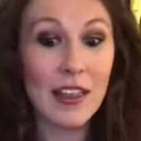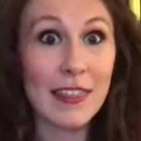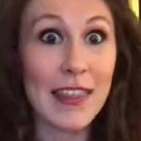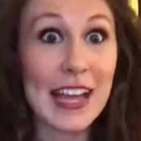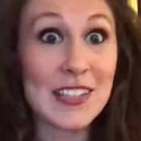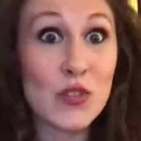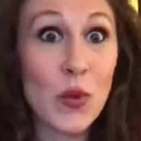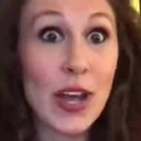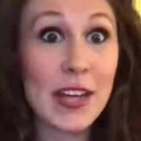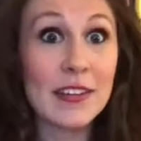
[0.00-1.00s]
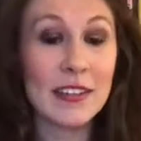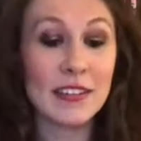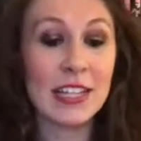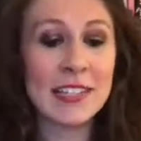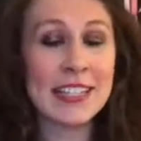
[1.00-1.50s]
Last one.
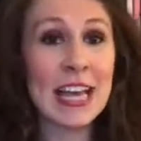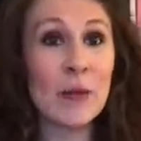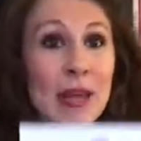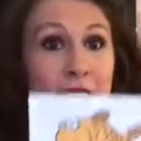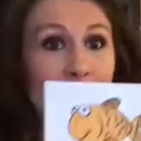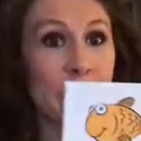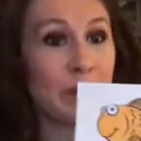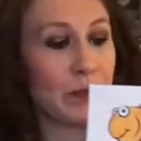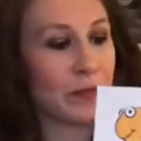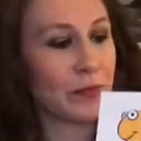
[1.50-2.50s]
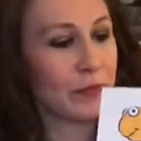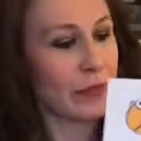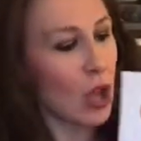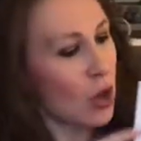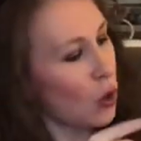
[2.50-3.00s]
Let's see how many.
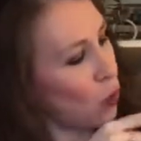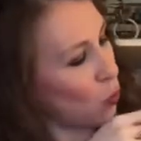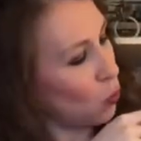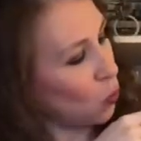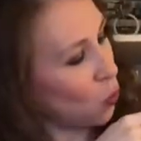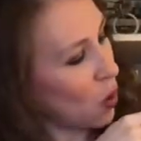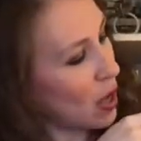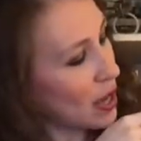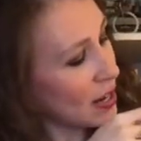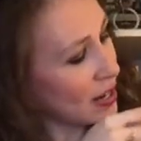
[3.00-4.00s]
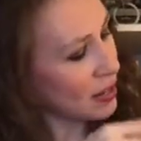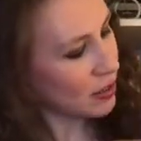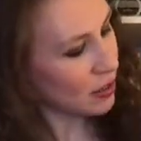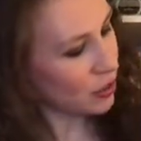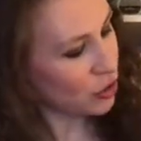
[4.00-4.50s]
1,
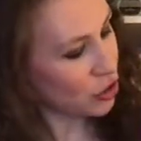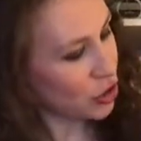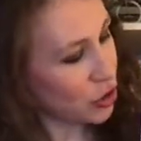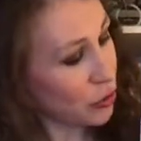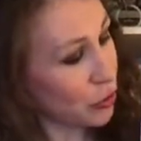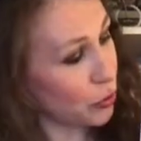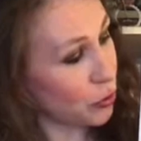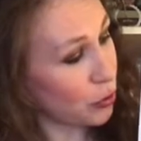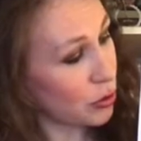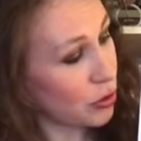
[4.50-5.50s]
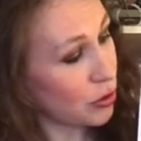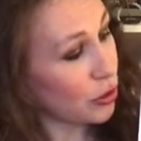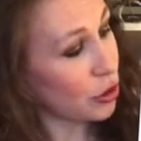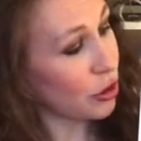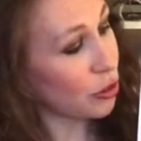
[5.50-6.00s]
2,
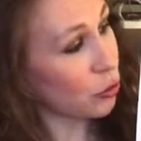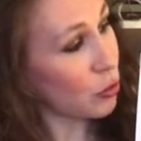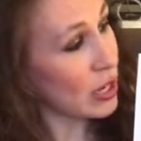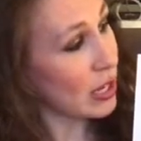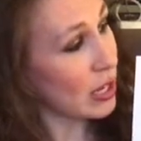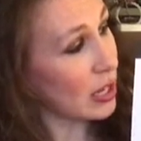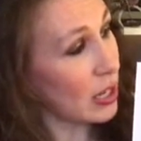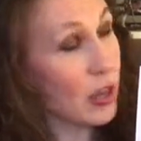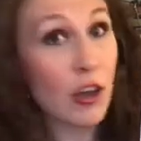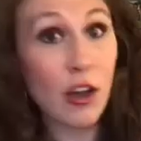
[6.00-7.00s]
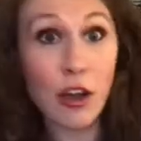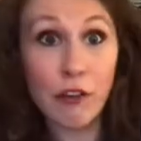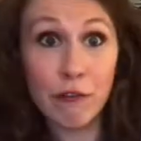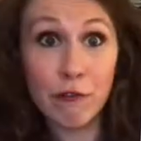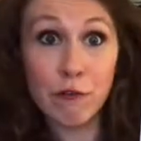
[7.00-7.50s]
3,
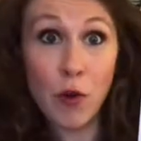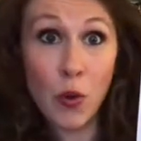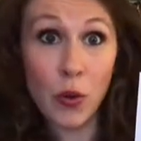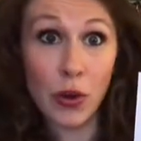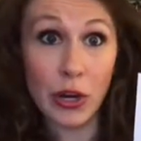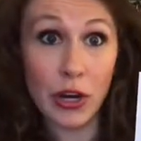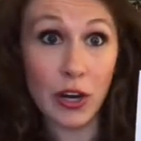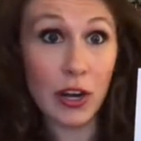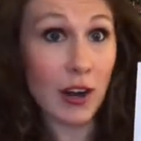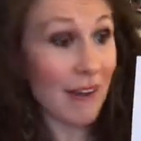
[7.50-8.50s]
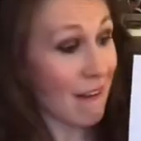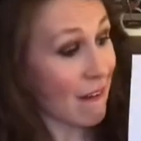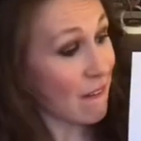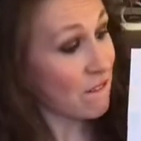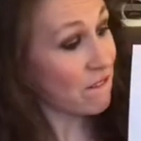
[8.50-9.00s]
4,
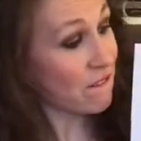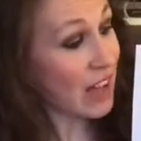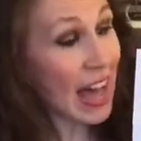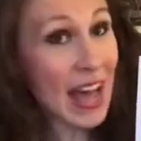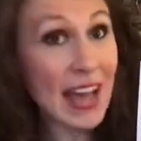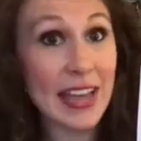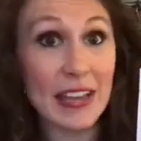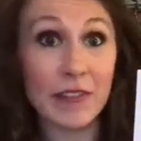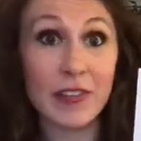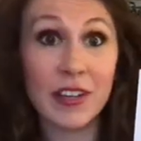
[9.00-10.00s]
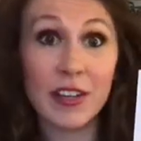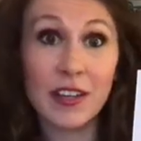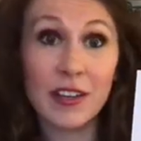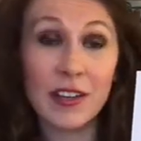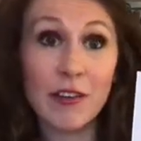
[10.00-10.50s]
5.
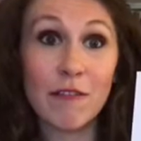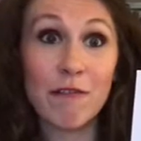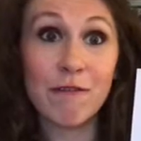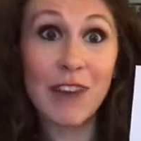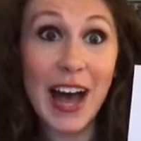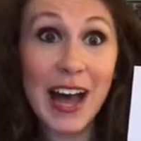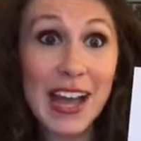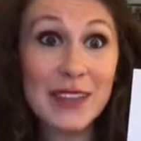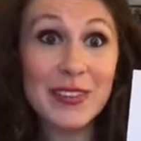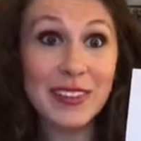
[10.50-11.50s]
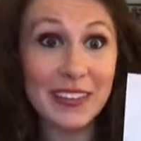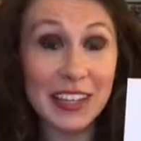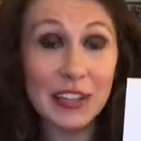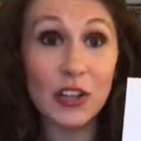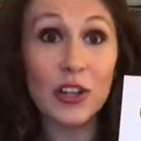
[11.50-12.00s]
5
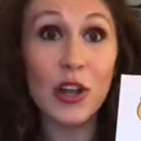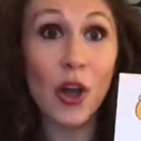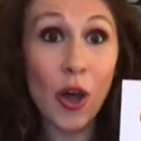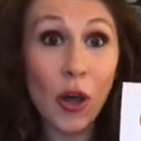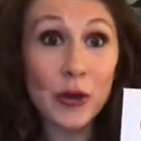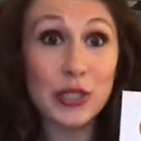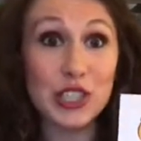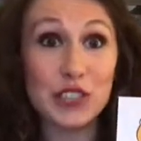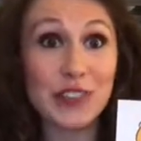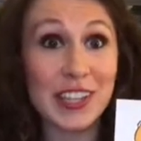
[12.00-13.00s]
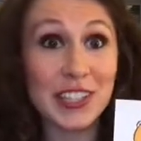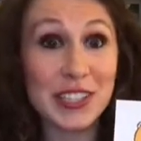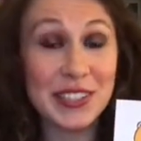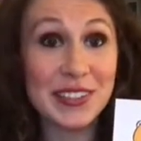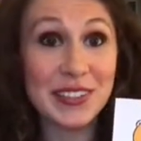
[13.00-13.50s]
little orange fish.
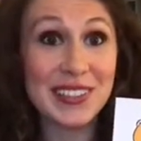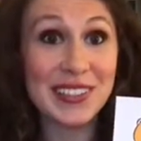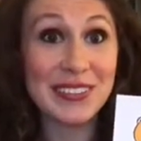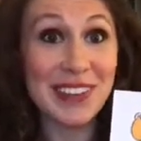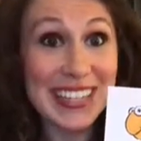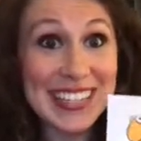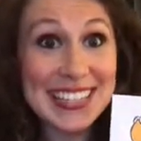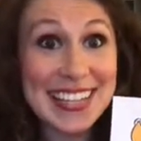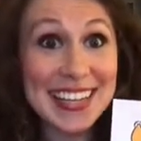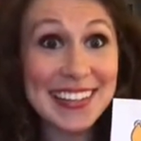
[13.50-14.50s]
Ready to sing?